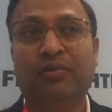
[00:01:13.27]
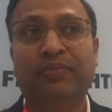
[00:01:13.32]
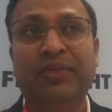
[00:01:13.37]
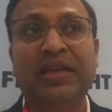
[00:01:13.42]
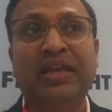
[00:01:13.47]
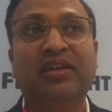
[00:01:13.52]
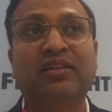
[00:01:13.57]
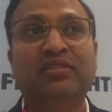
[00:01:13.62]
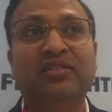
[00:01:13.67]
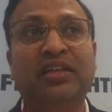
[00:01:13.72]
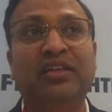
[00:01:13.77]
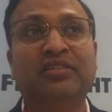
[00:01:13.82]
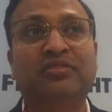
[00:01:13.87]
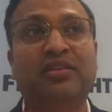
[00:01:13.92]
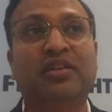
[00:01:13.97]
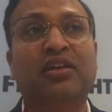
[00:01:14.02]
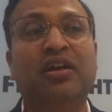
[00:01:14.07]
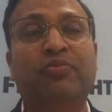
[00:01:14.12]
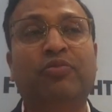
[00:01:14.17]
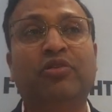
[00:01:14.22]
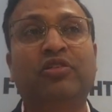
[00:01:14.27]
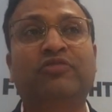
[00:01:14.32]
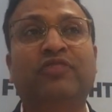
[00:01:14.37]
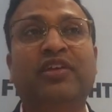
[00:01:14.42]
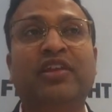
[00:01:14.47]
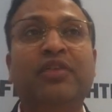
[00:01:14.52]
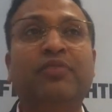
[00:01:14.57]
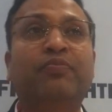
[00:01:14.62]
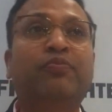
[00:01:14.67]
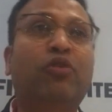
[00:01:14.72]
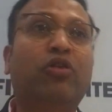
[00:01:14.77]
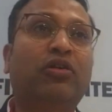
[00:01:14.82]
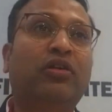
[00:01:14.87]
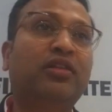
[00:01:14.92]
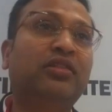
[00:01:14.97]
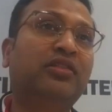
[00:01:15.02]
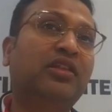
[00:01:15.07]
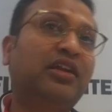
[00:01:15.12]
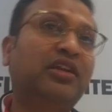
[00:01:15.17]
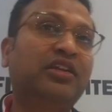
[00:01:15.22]
being in Singapore is very
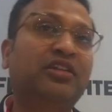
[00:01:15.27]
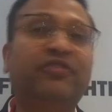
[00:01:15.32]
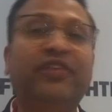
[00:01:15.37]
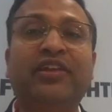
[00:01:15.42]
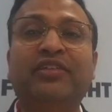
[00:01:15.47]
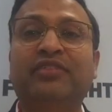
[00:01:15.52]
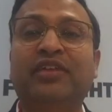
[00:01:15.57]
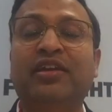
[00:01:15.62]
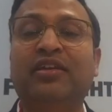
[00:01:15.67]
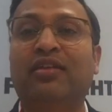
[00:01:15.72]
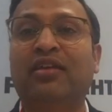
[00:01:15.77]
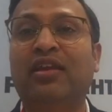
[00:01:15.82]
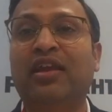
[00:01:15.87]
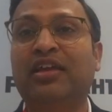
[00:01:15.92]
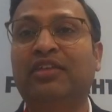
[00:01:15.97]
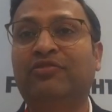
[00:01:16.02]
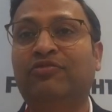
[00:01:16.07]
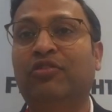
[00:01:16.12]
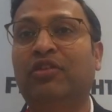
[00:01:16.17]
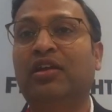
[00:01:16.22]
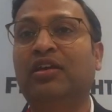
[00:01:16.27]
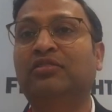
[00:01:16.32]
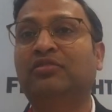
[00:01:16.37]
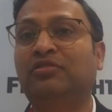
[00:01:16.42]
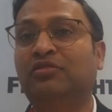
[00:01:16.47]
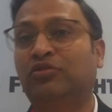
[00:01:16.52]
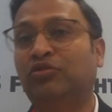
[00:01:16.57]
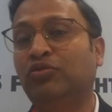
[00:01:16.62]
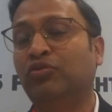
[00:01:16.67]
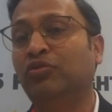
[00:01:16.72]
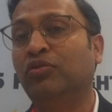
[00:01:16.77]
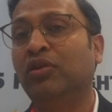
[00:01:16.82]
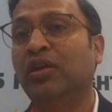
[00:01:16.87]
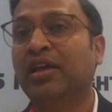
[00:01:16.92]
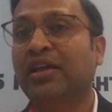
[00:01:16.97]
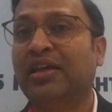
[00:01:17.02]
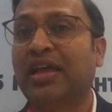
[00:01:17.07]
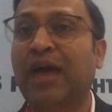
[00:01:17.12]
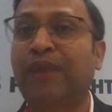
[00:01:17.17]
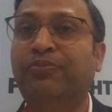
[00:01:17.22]
important. That is very centralized for us to
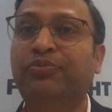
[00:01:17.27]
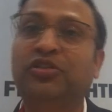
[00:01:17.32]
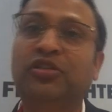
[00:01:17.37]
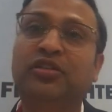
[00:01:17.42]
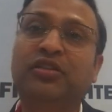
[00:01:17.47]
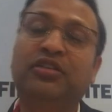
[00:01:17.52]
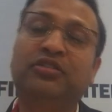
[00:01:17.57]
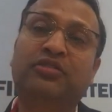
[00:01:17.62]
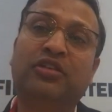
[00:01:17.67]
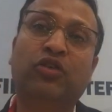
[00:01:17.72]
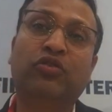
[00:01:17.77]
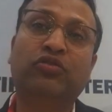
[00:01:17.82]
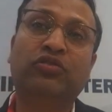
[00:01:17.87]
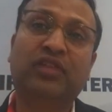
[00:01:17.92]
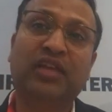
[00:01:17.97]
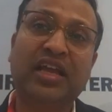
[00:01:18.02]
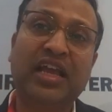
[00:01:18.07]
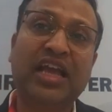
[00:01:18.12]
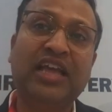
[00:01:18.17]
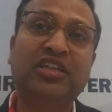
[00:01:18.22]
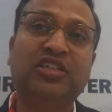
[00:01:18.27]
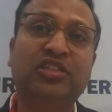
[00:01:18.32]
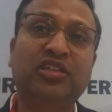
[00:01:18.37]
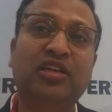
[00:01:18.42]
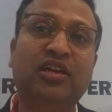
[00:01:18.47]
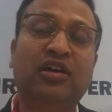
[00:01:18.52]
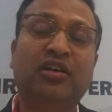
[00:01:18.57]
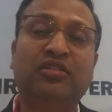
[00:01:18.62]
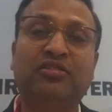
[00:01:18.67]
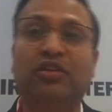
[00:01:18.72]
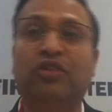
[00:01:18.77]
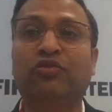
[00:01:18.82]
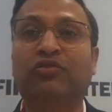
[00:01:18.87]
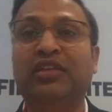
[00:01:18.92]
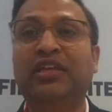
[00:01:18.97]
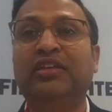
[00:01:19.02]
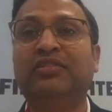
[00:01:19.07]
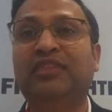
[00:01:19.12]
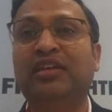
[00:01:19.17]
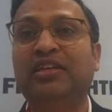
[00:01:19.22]
capture the South Asia,
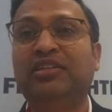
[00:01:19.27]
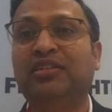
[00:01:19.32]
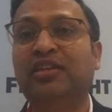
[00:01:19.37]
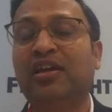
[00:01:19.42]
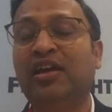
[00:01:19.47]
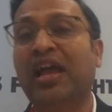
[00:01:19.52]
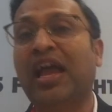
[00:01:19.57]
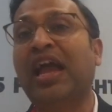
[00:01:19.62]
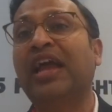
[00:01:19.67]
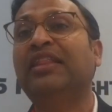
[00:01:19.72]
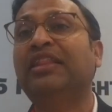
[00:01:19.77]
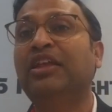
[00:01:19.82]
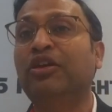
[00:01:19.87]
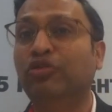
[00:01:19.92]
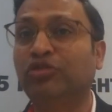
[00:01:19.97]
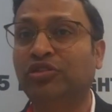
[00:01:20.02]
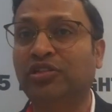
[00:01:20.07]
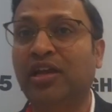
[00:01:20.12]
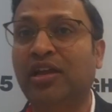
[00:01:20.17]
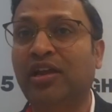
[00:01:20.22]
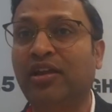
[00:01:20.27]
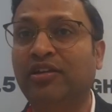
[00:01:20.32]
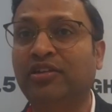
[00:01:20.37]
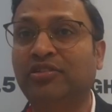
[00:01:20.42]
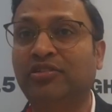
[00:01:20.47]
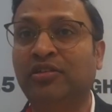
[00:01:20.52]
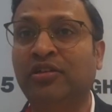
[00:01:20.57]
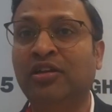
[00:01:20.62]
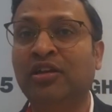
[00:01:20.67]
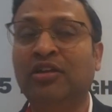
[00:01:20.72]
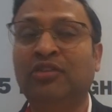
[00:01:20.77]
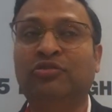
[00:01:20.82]
Southeast Asia, and the Oceania region.